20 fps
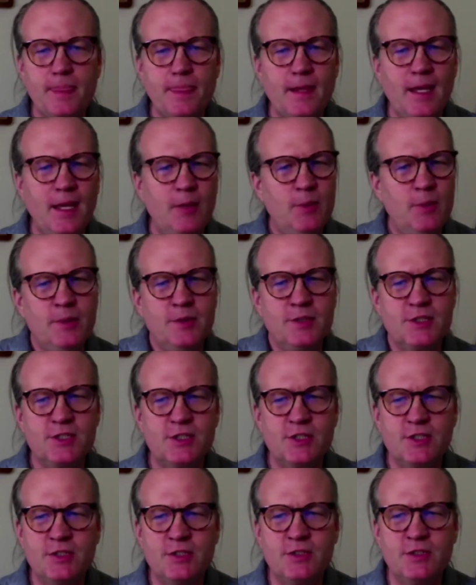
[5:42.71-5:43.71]
And we were
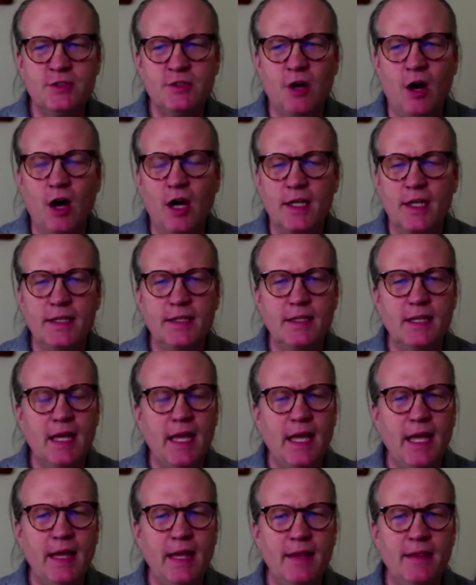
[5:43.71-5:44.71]
just talking,
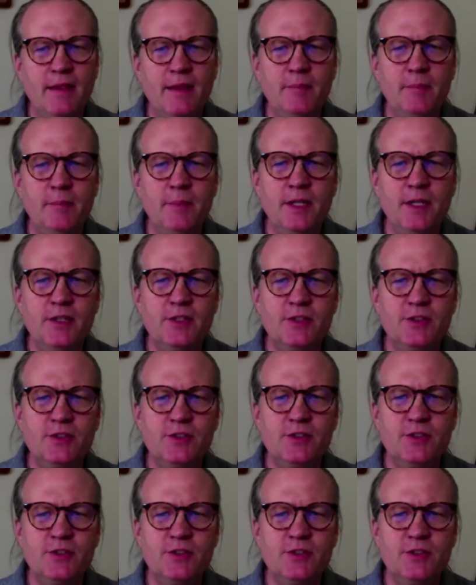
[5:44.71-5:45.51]
and the minister